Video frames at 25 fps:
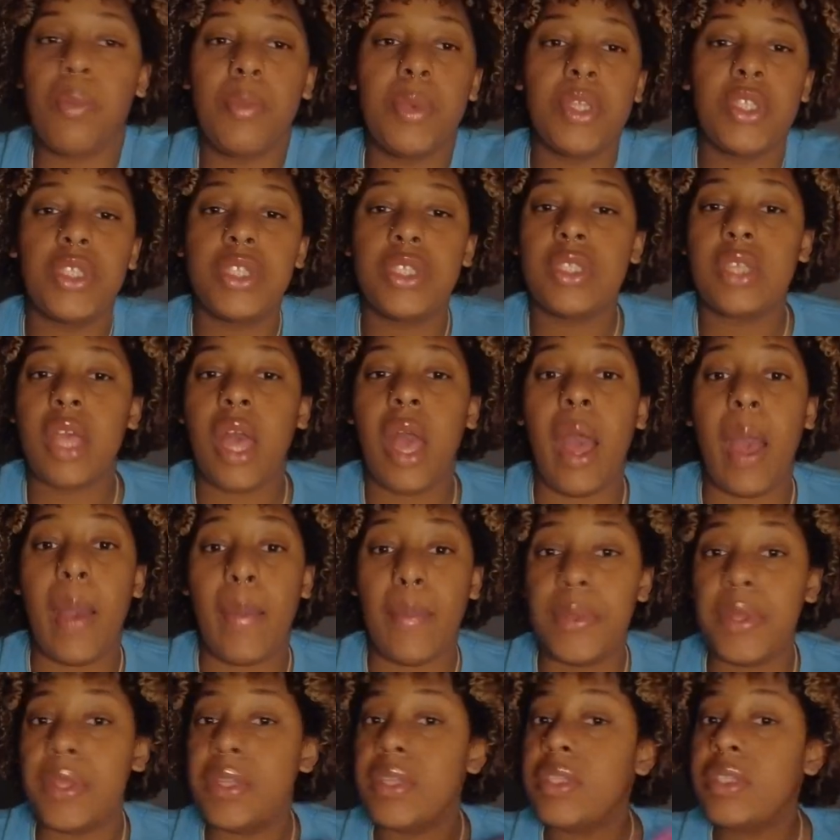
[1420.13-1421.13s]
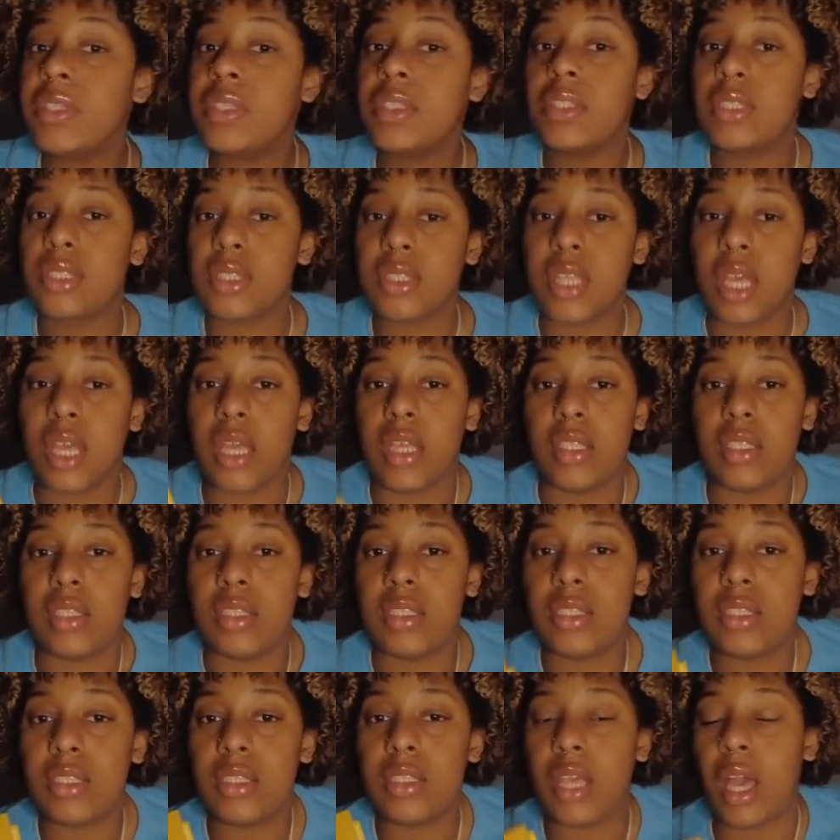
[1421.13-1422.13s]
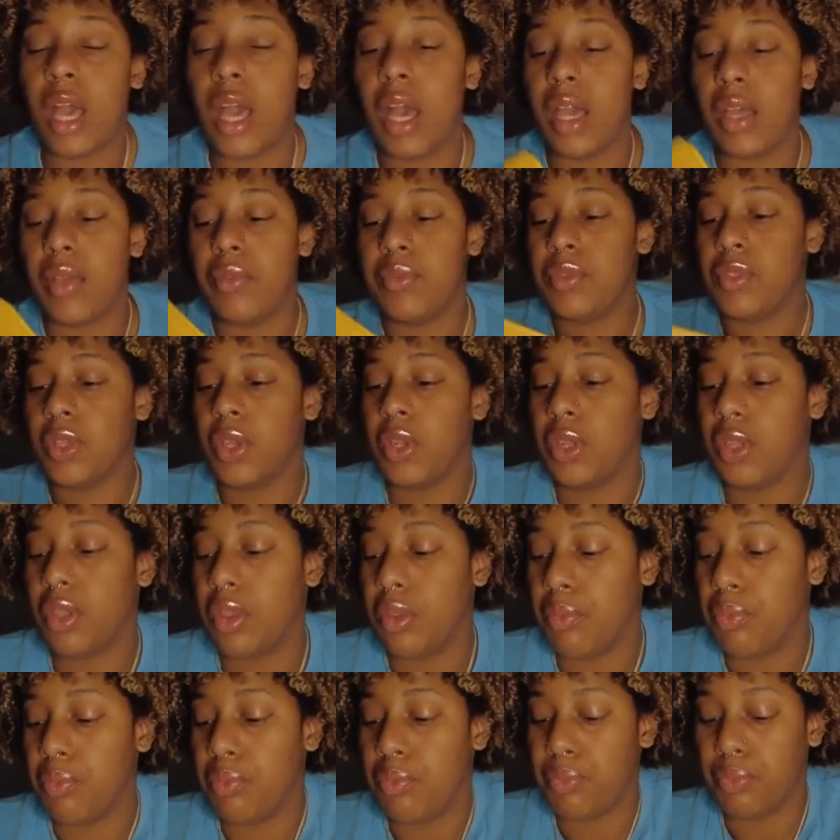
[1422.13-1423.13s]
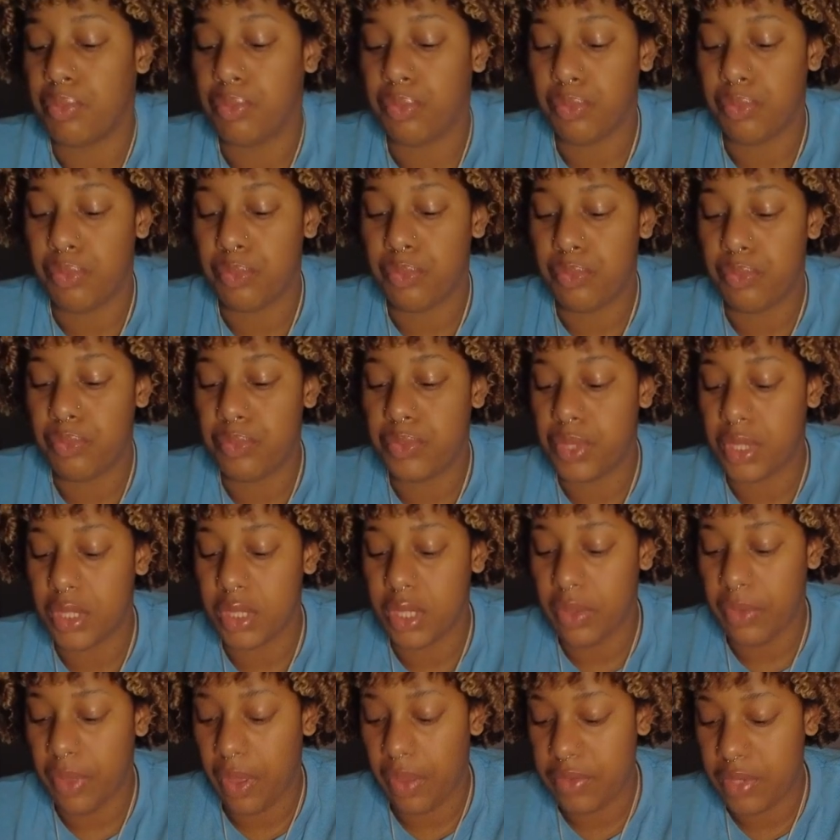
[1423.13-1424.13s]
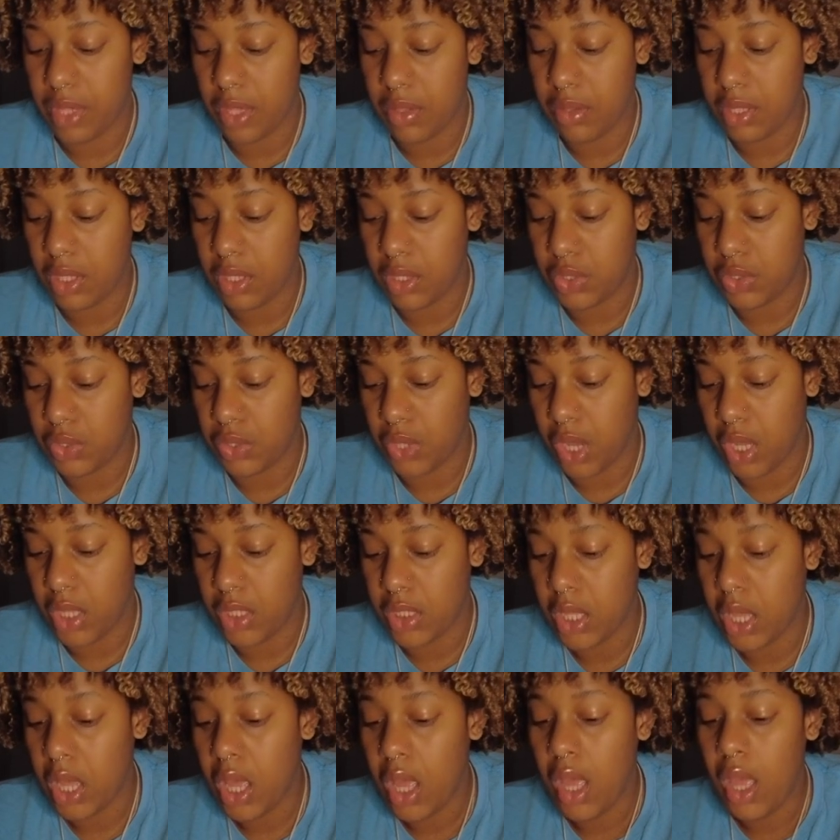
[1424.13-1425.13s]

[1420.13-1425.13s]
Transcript: much has happened since I've started, since I last updated you guys.